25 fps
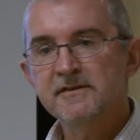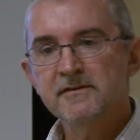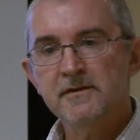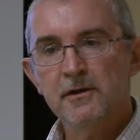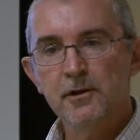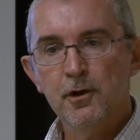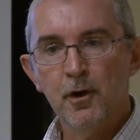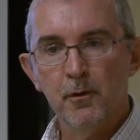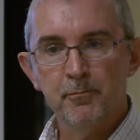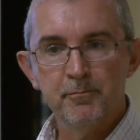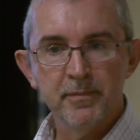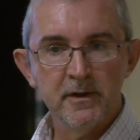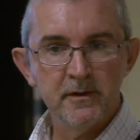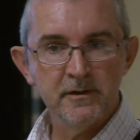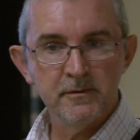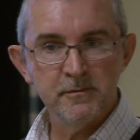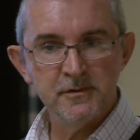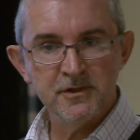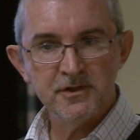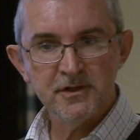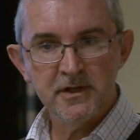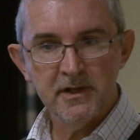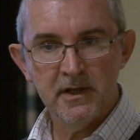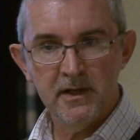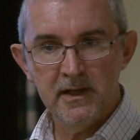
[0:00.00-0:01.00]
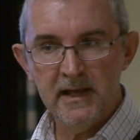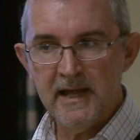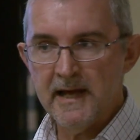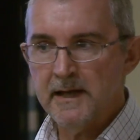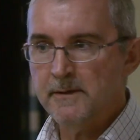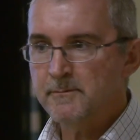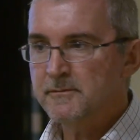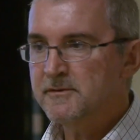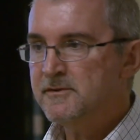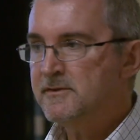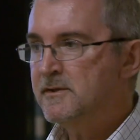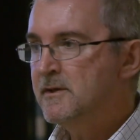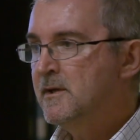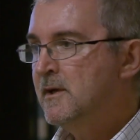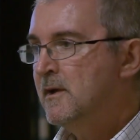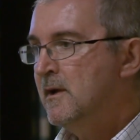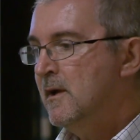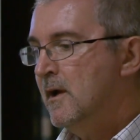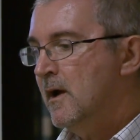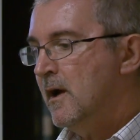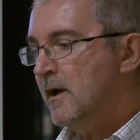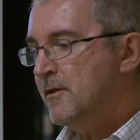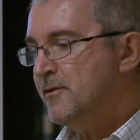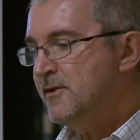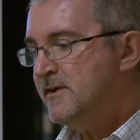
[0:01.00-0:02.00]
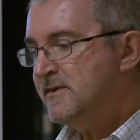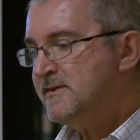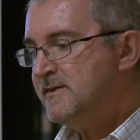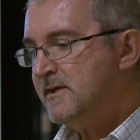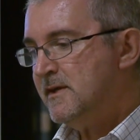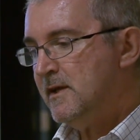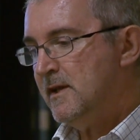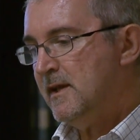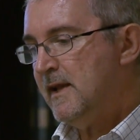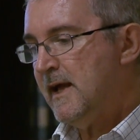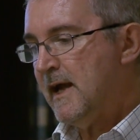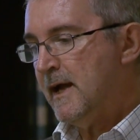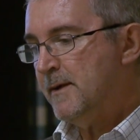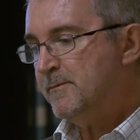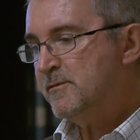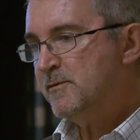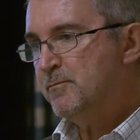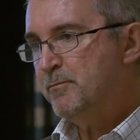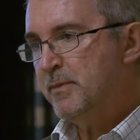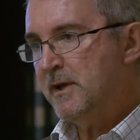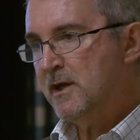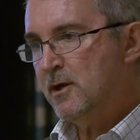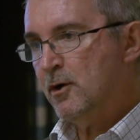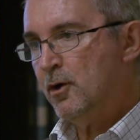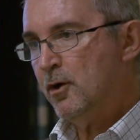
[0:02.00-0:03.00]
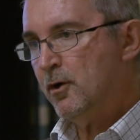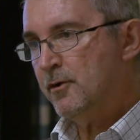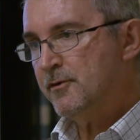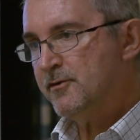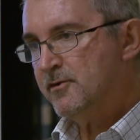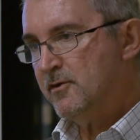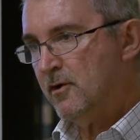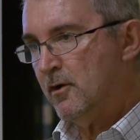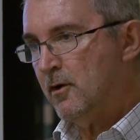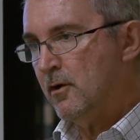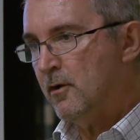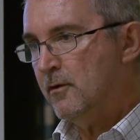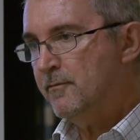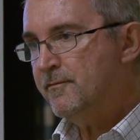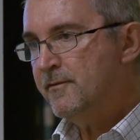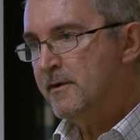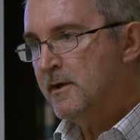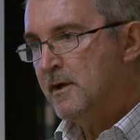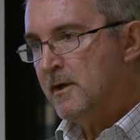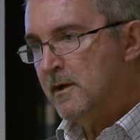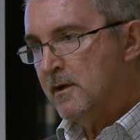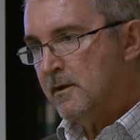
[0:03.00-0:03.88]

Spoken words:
is a cob building which collapsed. This collapsed because of